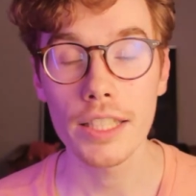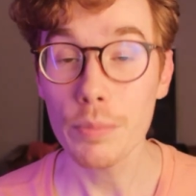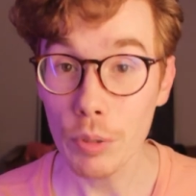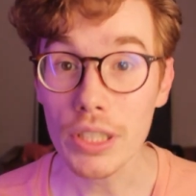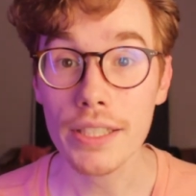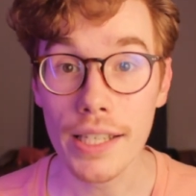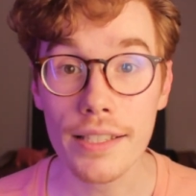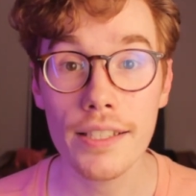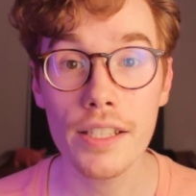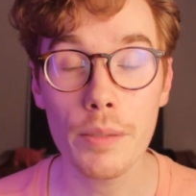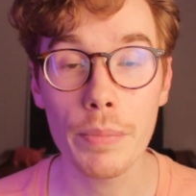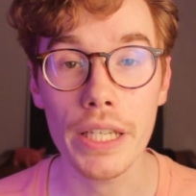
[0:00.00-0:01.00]
Let's put sets
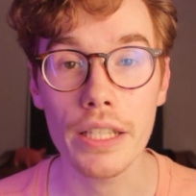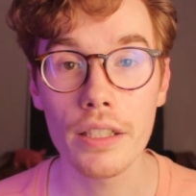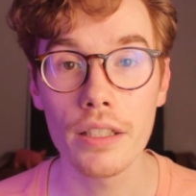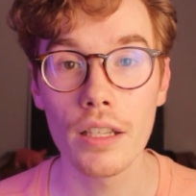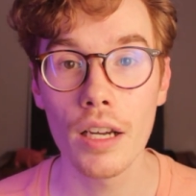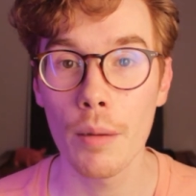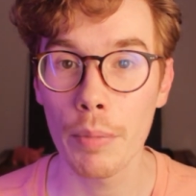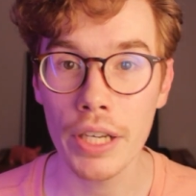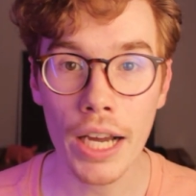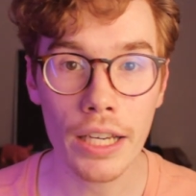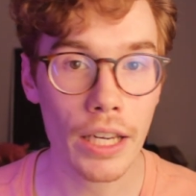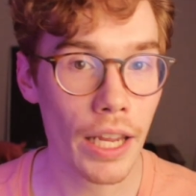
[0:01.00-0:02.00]
into P, but
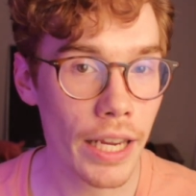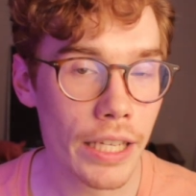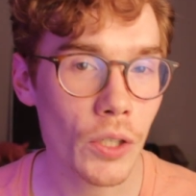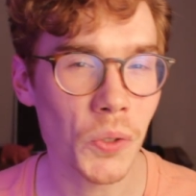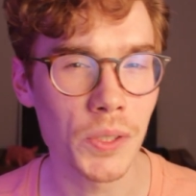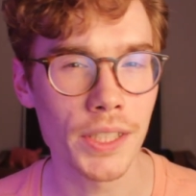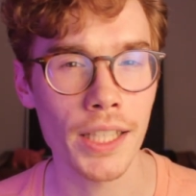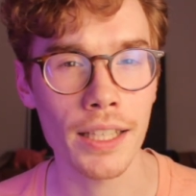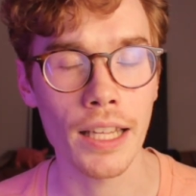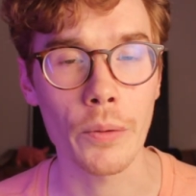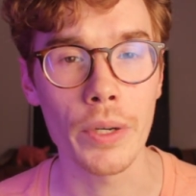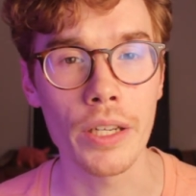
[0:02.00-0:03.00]
not any old set
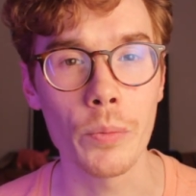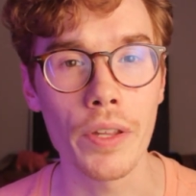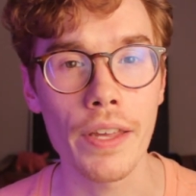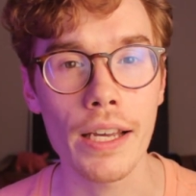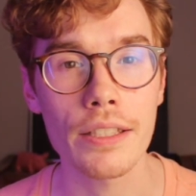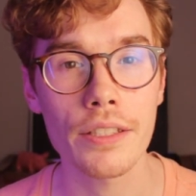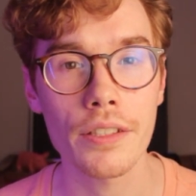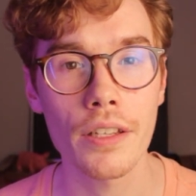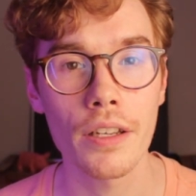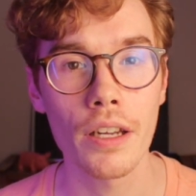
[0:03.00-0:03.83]
like we did with S.